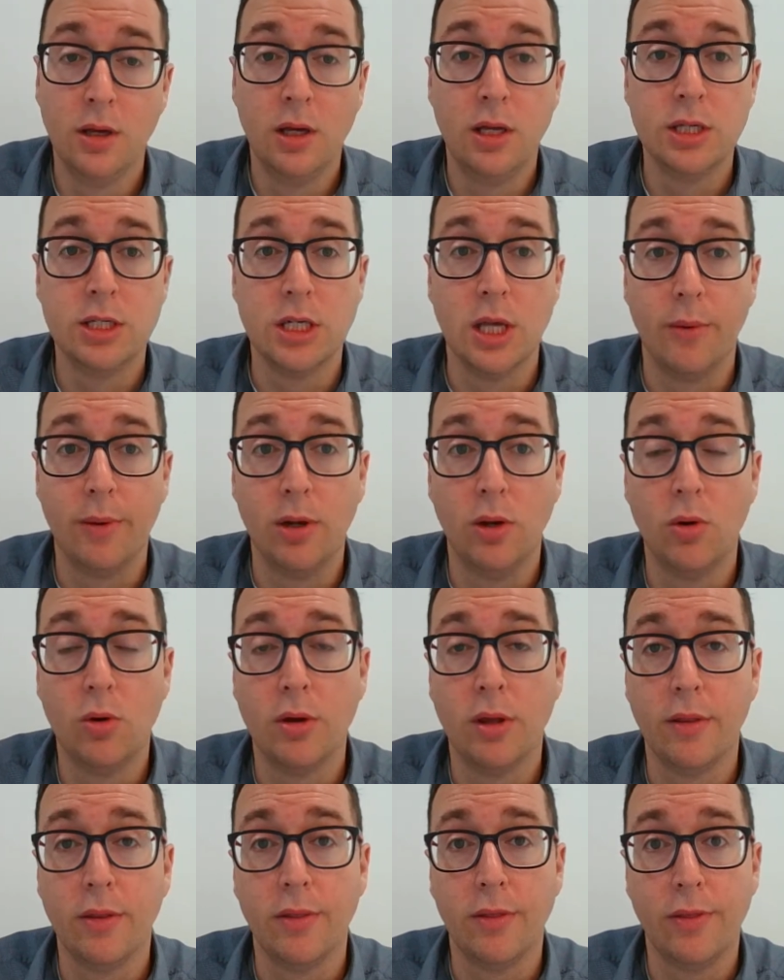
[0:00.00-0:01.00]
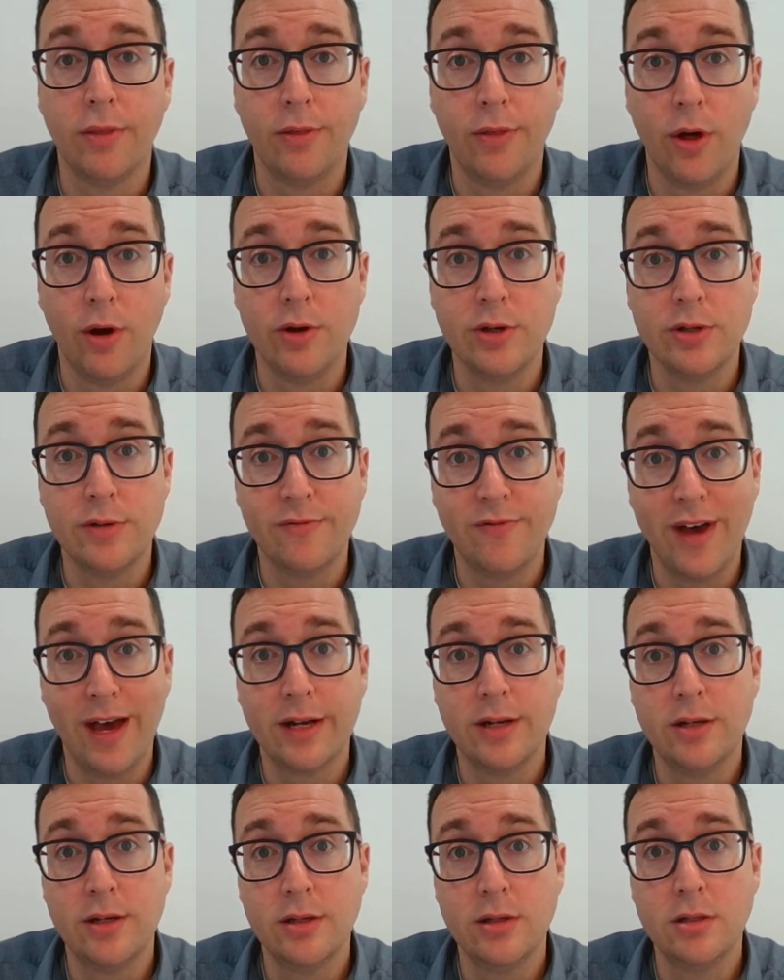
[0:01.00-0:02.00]
So we look at those
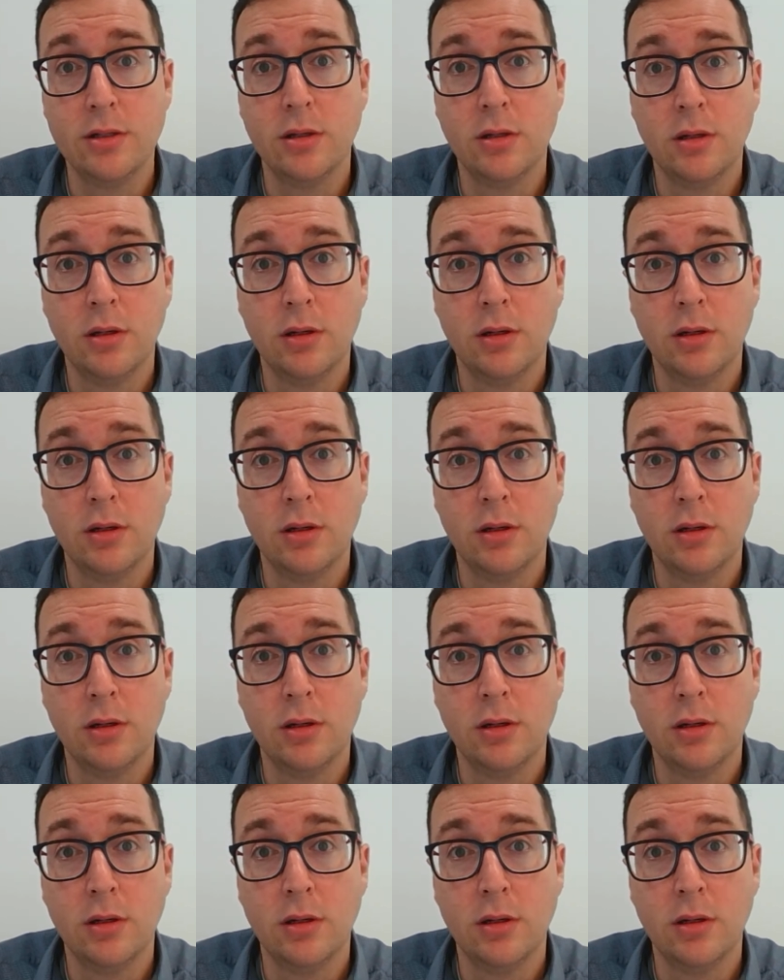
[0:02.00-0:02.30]
factors,